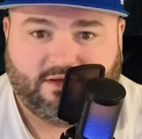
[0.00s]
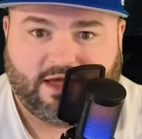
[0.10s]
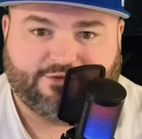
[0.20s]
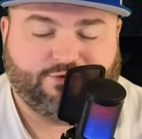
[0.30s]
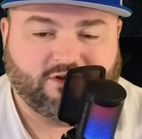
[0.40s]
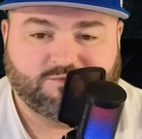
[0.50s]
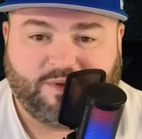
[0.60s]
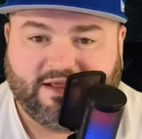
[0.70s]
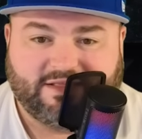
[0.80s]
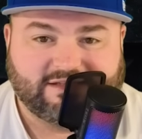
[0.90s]
As far as
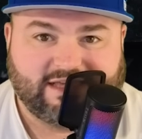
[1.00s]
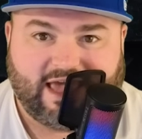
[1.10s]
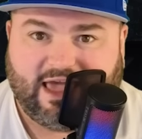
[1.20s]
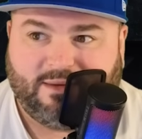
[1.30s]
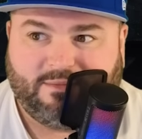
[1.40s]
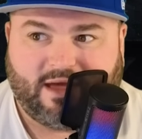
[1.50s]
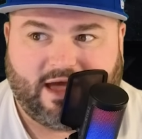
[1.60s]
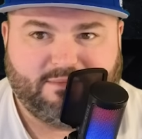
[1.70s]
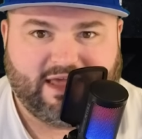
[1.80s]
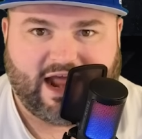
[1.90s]
betting this game,
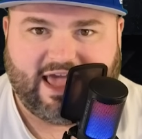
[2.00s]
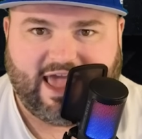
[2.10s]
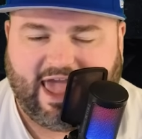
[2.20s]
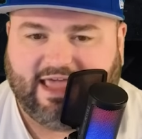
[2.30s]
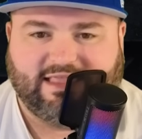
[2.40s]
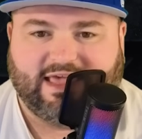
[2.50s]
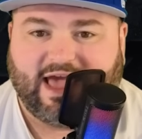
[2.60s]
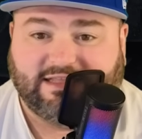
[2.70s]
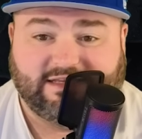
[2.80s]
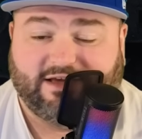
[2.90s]
I mean, I hate the
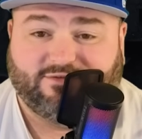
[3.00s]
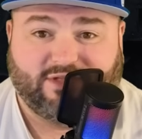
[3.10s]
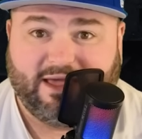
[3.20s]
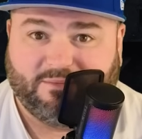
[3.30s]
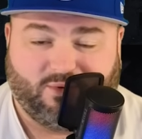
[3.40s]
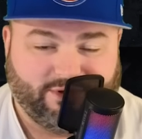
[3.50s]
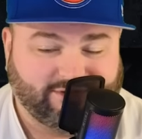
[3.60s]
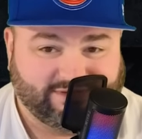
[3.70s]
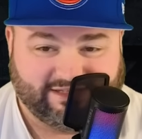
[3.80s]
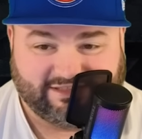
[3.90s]
idea of laying
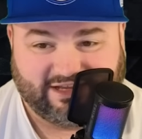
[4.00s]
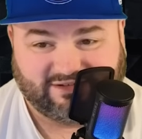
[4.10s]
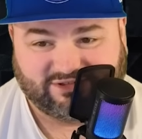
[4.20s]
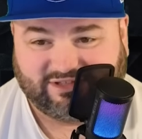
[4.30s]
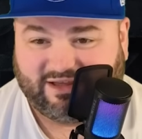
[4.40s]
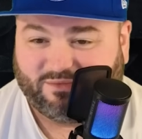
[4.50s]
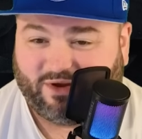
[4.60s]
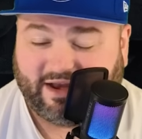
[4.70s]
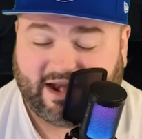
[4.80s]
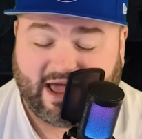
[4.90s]
points with this Sixers team
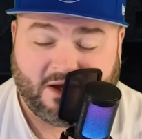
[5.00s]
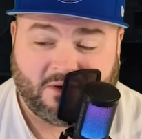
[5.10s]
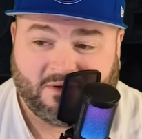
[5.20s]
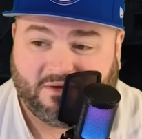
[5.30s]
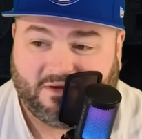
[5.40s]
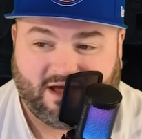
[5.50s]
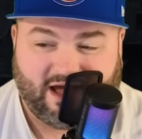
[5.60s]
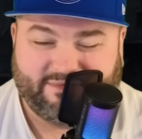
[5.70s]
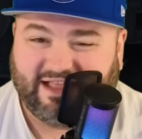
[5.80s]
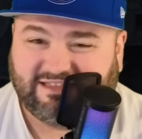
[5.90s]
right now,
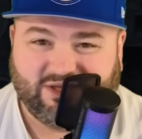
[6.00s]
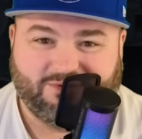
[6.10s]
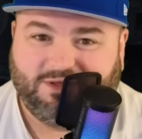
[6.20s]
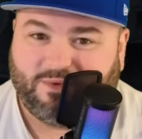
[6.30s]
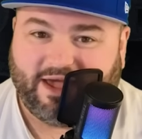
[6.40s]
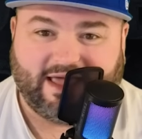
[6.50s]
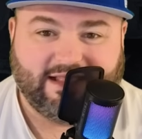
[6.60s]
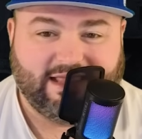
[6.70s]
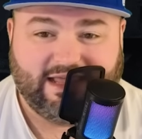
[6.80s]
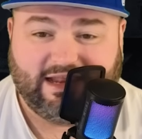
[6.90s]
but that's the only way
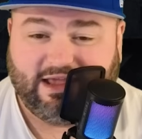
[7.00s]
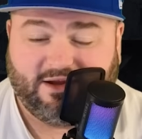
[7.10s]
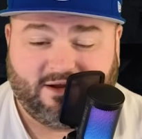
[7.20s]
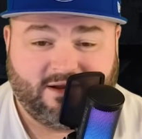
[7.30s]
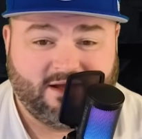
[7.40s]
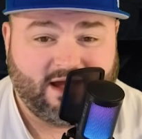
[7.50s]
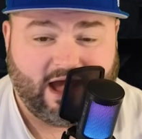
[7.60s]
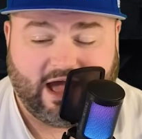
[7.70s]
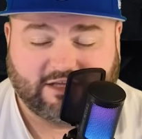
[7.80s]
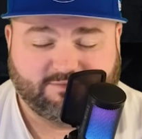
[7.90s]
I'd lean here,
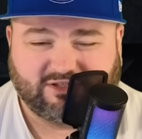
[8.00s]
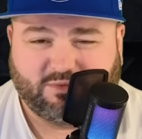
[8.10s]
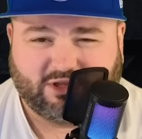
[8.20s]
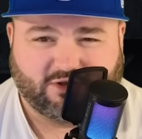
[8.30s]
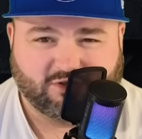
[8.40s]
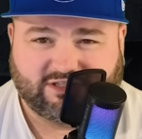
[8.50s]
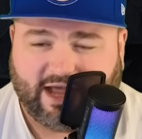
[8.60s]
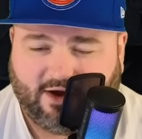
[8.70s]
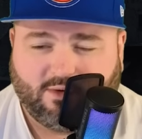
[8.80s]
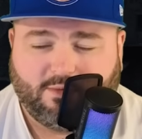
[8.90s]
especially with those
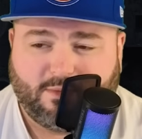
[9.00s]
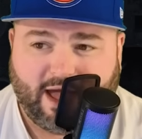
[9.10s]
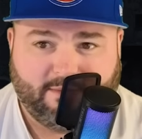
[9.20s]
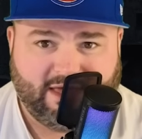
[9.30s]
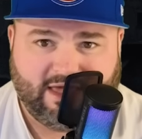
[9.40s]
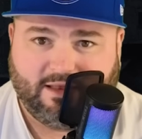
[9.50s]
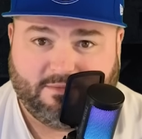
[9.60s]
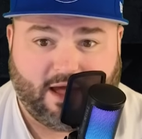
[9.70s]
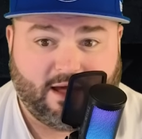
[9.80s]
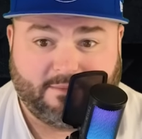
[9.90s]
terrible Miami Heat
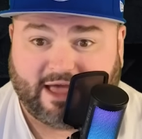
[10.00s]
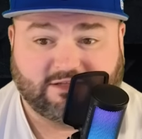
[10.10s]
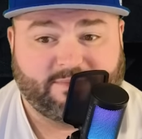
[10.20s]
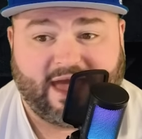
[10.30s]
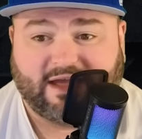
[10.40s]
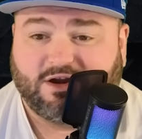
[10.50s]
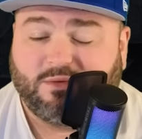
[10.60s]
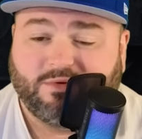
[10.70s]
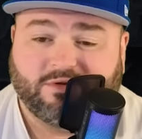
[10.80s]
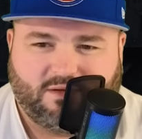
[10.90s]
back-to-back
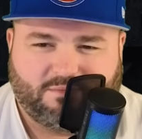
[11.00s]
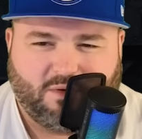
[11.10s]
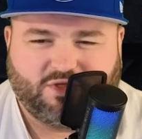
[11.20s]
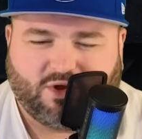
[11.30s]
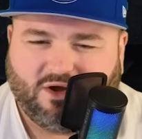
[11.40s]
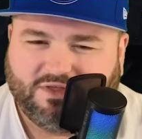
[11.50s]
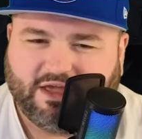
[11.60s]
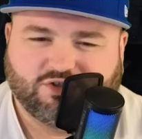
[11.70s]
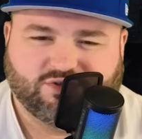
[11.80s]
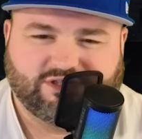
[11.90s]
numbers. But with all the
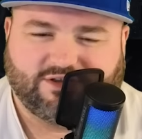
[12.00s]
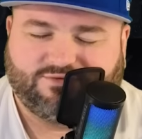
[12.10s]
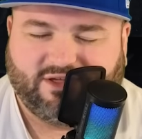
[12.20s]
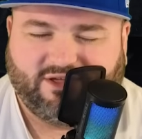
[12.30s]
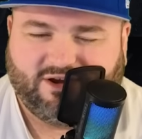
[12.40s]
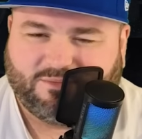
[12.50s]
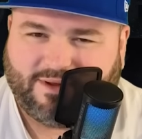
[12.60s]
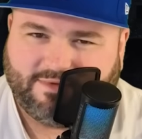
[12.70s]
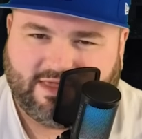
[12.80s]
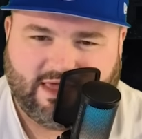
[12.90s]
injuries to Philly, it'll
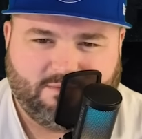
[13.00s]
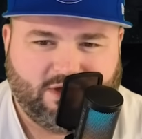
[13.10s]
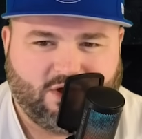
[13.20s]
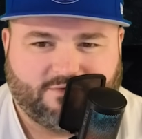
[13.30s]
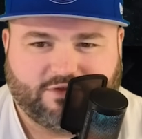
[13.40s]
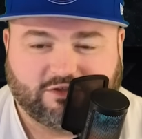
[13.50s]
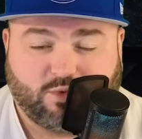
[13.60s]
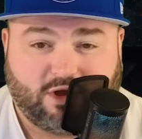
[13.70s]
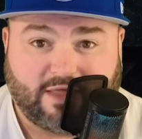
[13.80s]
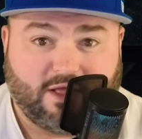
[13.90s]
probably keep me off this
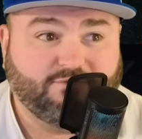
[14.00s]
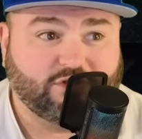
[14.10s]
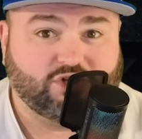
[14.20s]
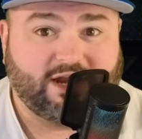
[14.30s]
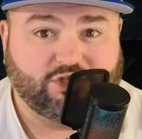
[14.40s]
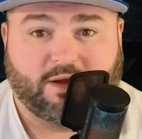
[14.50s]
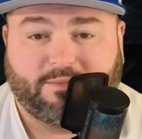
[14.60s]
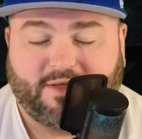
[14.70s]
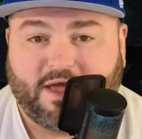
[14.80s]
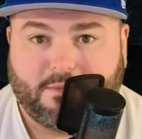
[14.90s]
one. I'd love to try to
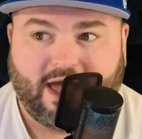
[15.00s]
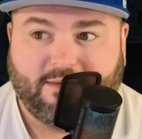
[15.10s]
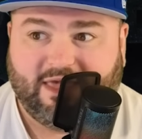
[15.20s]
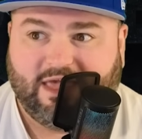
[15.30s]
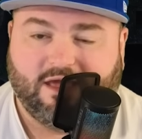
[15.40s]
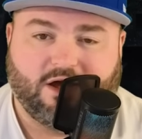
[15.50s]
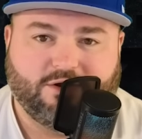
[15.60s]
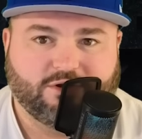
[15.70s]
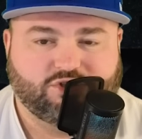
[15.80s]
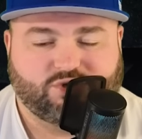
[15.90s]
jump on that Miami Heat
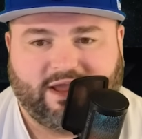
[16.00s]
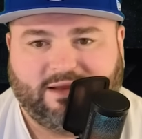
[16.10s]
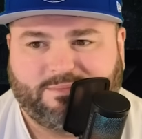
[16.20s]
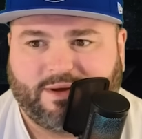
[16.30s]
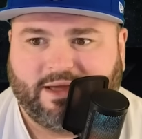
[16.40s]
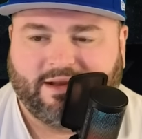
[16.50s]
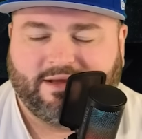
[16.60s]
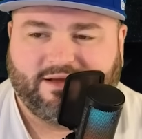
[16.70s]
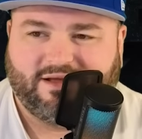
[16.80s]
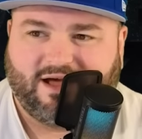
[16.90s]
under train, but
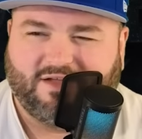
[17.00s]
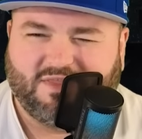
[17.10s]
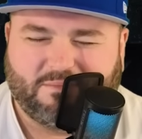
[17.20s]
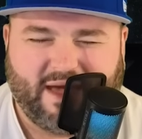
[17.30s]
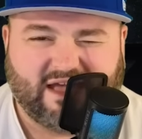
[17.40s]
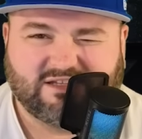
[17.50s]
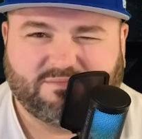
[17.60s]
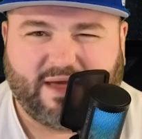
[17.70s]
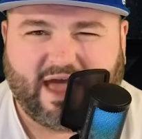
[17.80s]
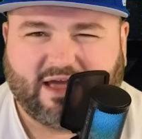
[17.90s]
on the
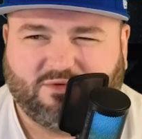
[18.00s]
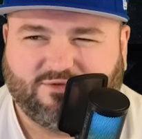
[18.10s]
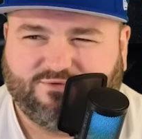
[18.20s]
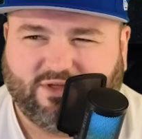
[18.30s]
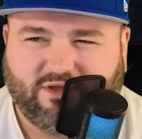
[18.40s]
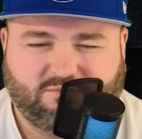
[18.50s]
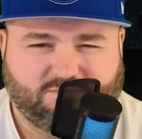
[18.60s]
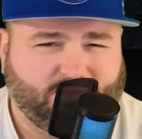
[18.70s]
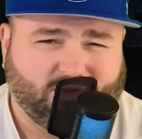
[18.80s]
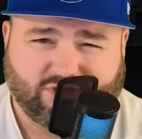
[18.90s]
back-to-back with Philly
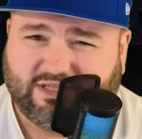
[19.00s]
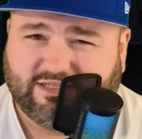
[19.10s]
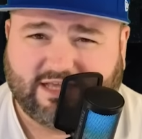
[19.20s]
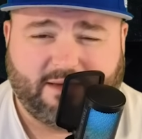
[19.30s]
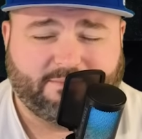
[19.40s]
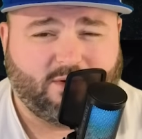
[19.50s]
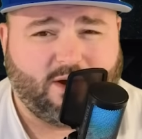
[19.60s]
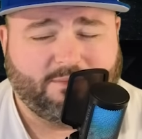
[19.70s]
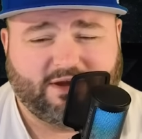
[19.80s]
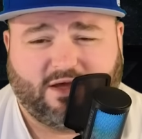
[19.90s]
pushing the tempo
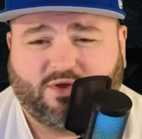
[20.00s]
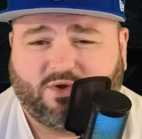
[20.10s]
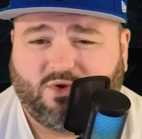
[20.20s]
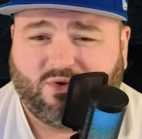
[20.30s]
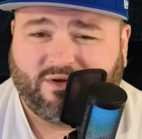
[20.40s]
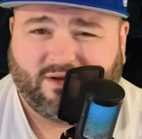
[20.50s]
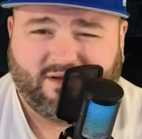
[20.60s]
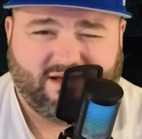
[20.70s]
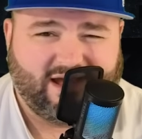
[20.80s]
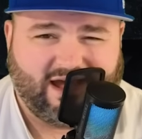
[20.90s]
up and down the court,
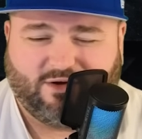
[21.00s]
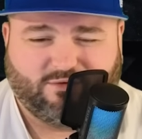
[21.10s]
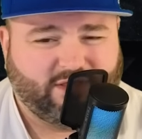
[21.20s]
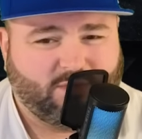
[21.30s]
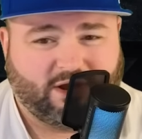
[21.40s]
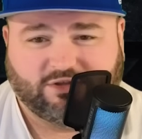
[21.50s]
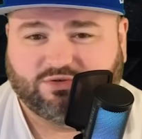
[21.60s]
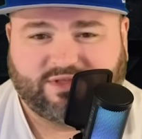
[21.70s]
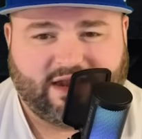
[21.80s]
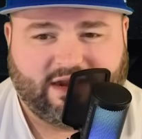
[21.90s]
I don't really want to
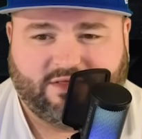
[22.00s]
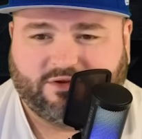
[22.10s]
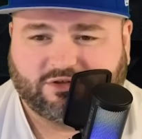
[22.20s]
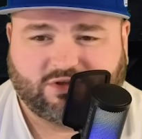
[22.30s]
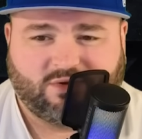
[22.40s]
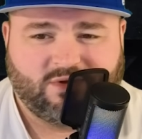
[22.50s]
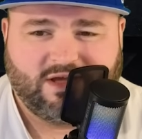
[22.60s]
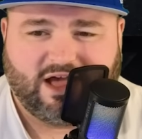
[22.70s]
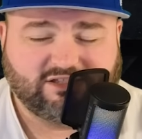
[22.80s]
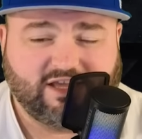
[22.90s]
do that either. So
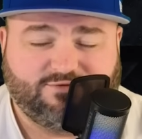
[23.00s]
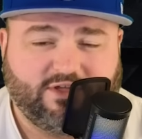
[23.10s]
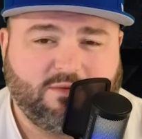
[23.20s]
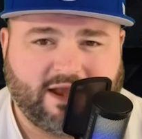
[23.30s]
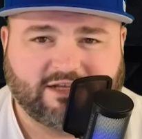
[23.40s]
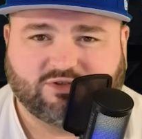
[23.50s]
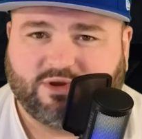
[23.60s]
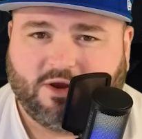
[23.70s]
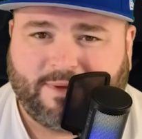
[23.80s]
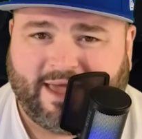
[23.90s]
I'll say Philly minus
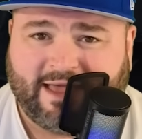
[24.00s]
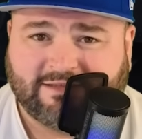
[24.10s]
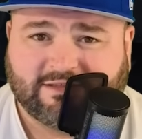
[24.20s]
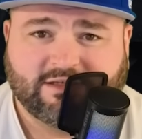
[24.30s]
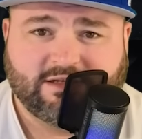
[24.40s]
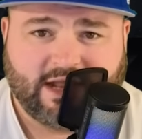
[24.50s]
3 or pass.